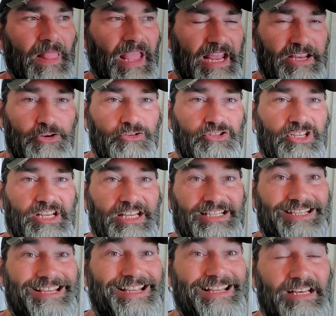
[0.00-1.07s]
it usually gets
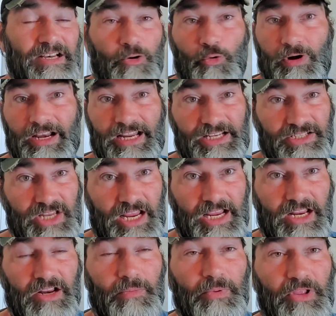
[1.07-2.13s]
hit or it gets
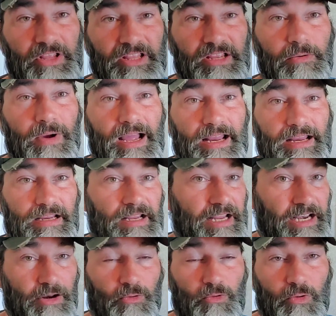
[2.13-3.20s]
taken completely away
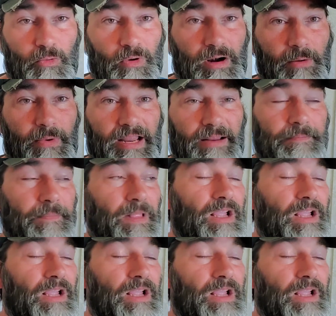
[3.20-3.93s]
and don't know where it went.